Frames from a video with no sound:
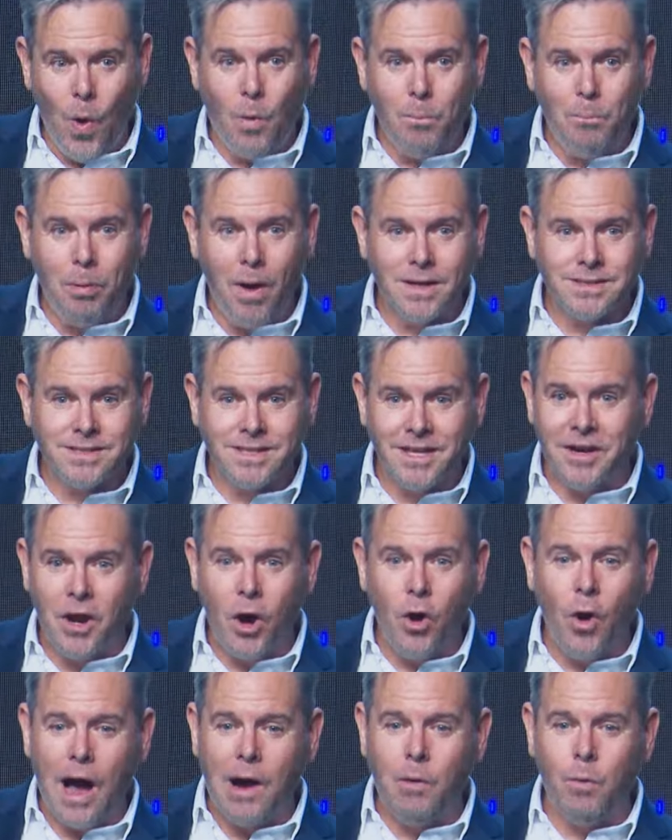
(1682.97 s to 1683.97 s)
Pastor, no,
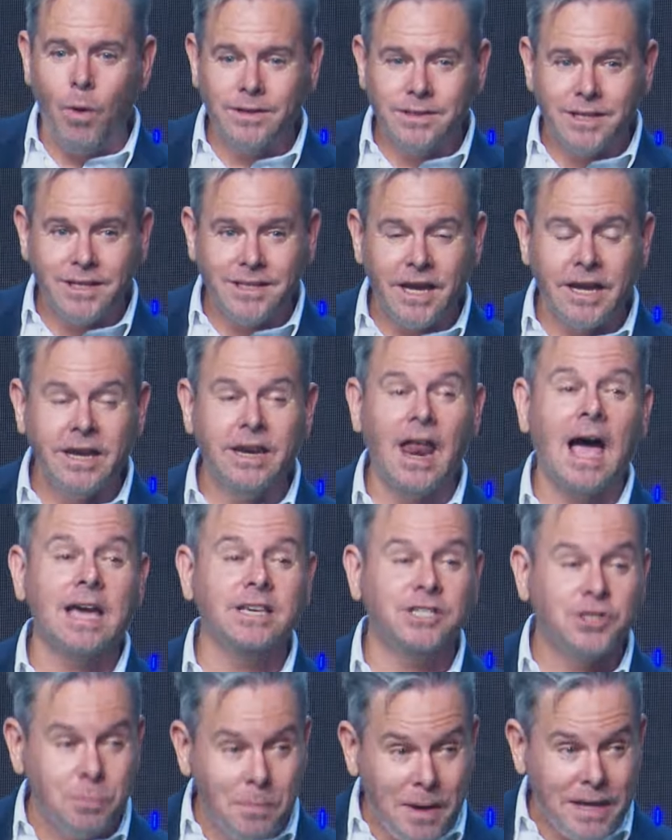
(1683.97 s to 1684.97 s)
I wanted a
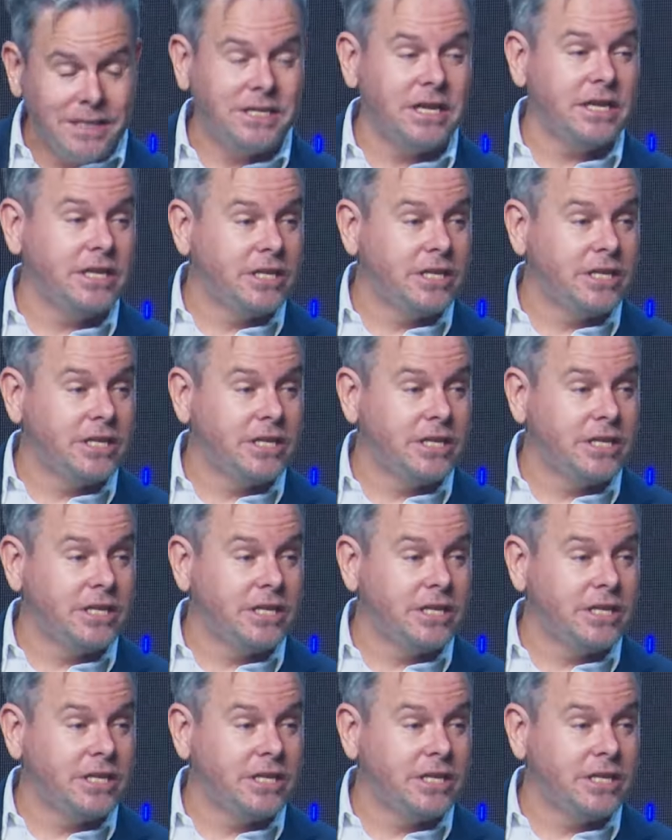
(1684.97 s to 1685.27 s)
nice message.